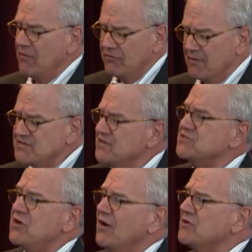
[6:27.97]
the rest of this
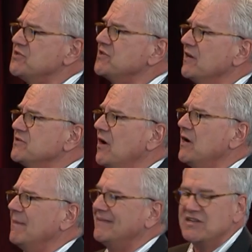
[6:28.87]
talk is just going to talk
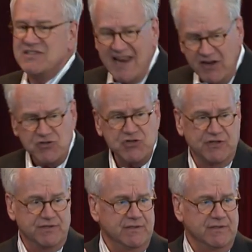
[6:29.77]
about the tension